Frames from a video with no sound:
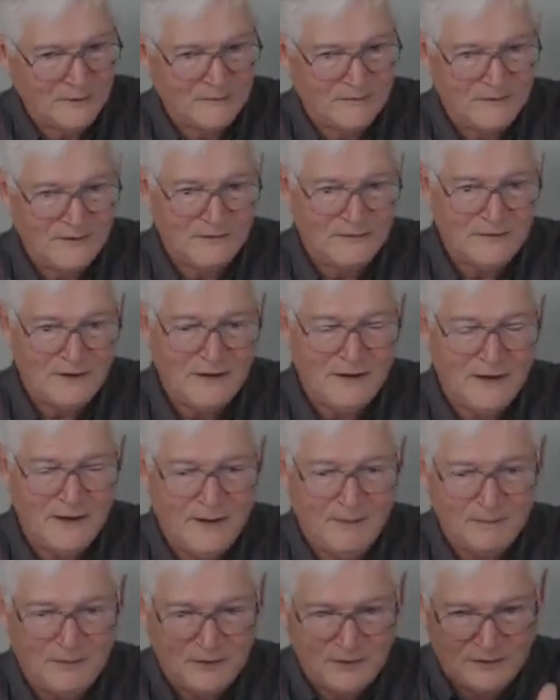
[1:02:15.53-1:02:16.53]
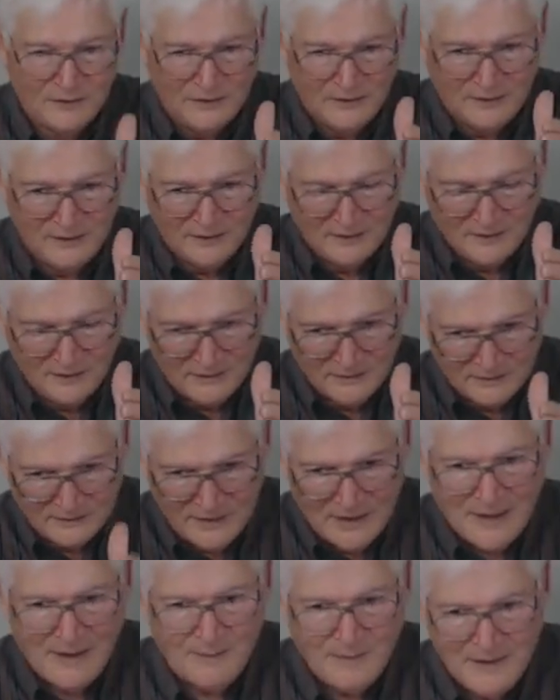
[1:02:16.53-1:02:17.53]
from 50 up to the
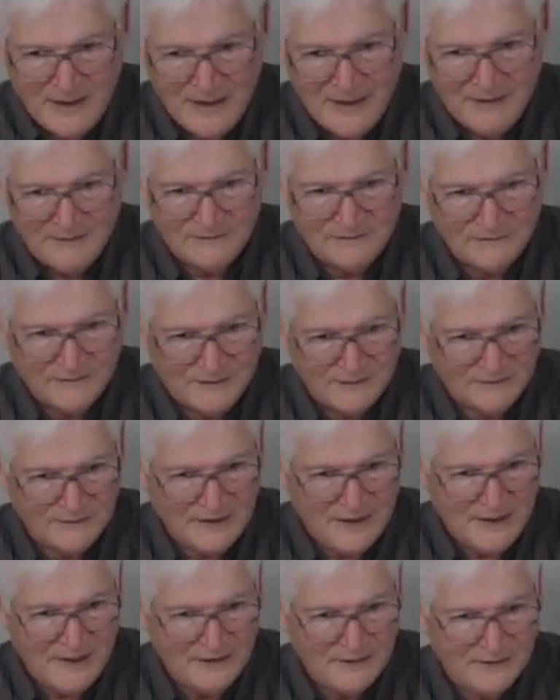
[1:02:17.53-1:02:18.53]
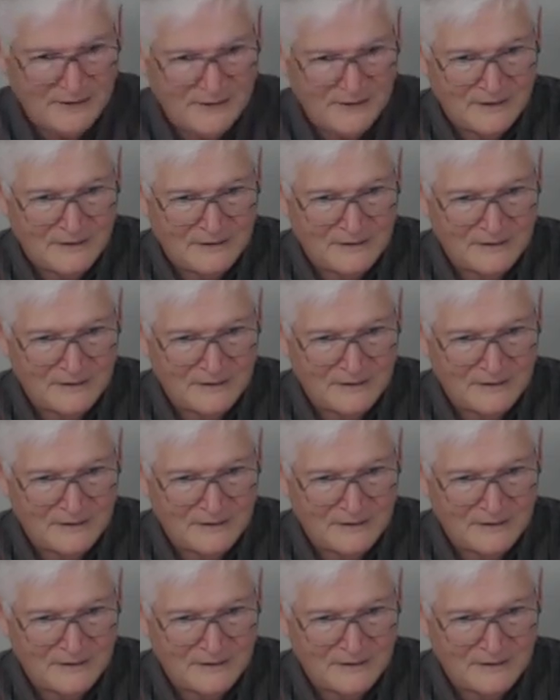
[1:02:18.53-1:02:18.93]
top half of that,